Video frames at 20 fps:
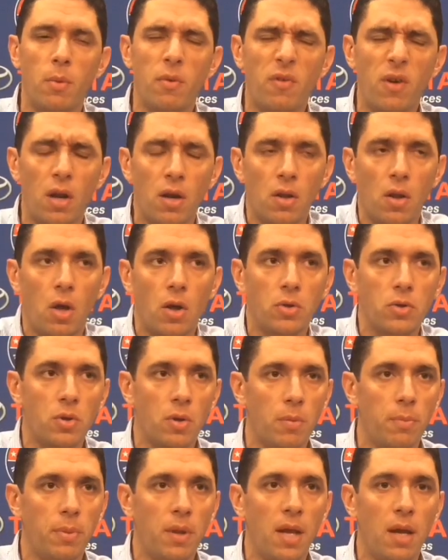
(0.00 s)
And we've got a
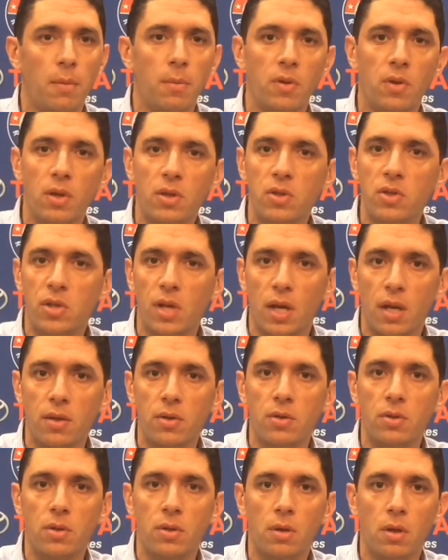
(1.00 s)
long-term plan, but things
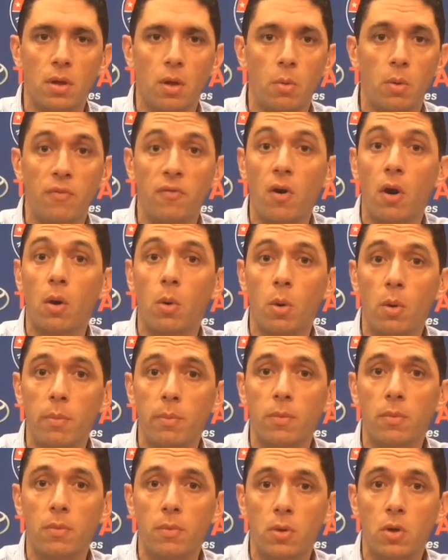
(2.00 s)
change. You know, we very
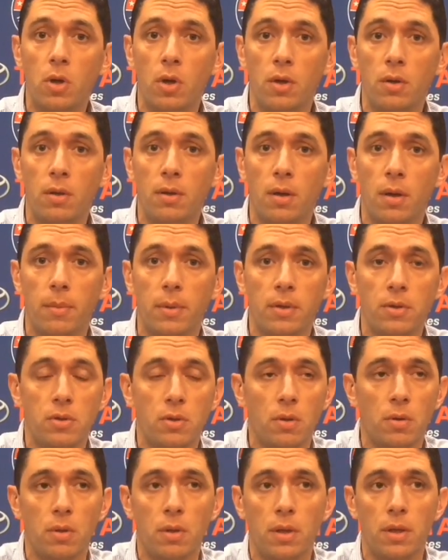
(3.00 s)
well could. I mean,
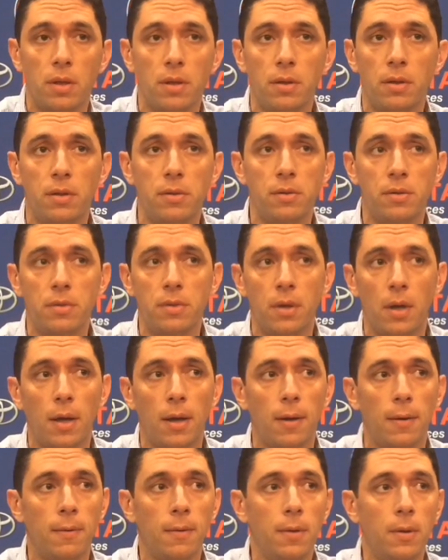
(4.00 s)
certainly is
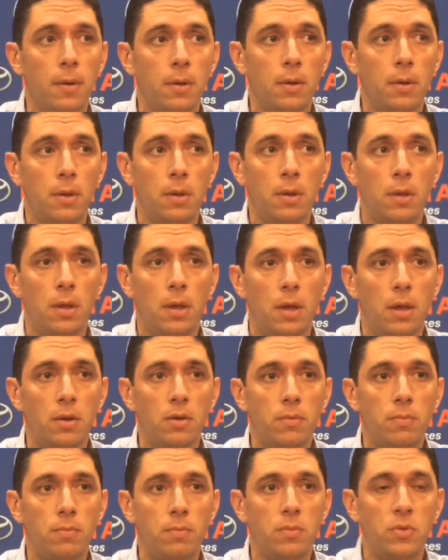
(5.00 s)

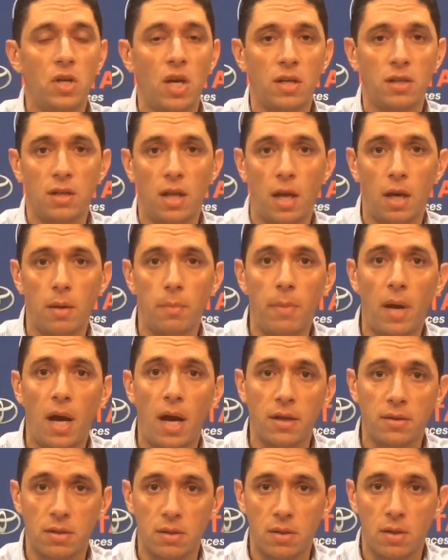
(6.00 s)
checks a lot of
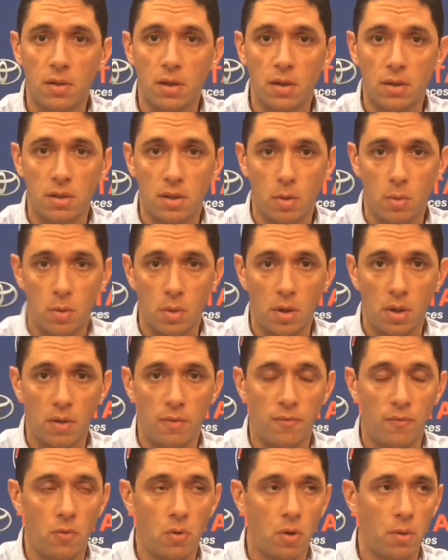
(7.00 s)
boxes of things that we're
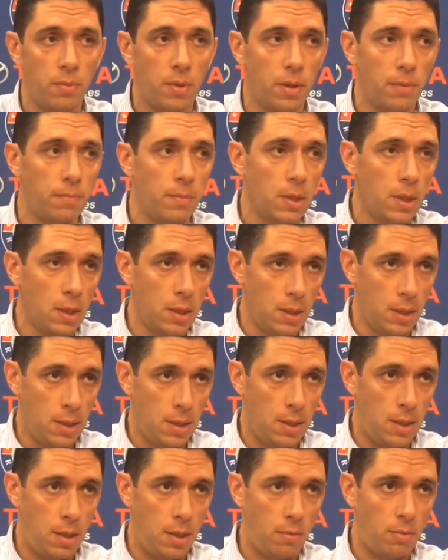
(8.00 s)
looking for. But
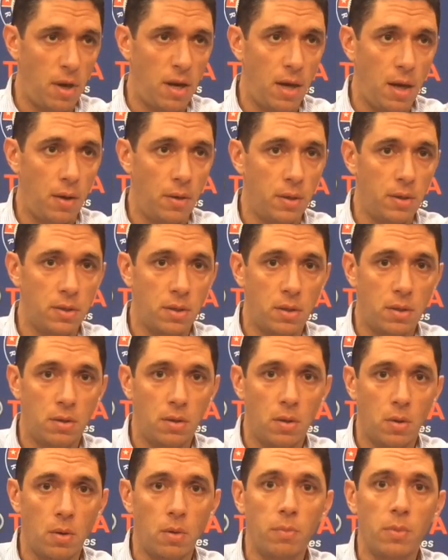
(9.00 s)
right now, he's
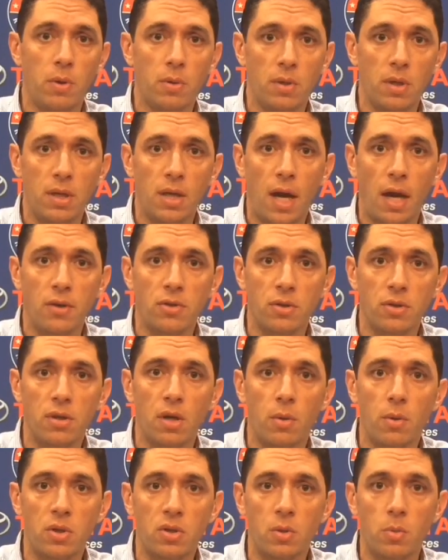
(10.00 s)
going to be with the Dodgers,
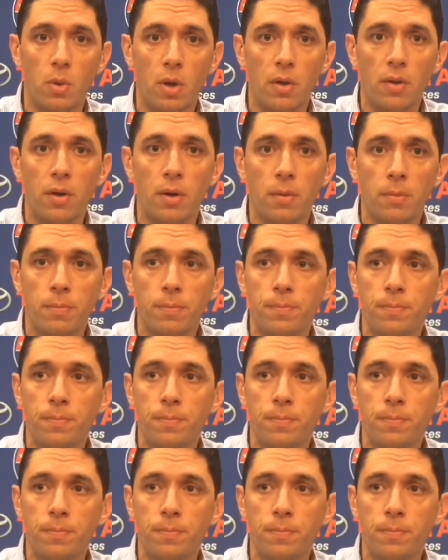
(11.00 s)
and I wish him well there.